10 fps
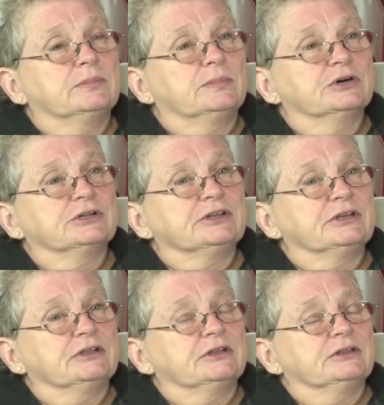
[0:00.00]
But
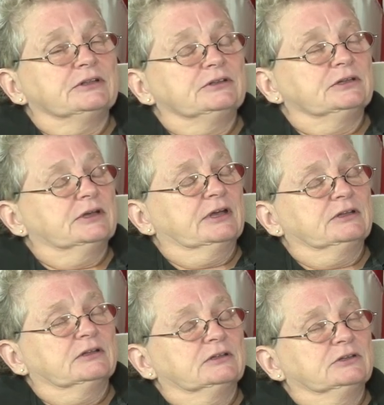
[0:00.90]

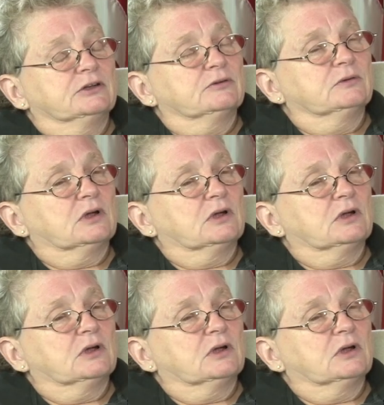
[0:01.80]
you know,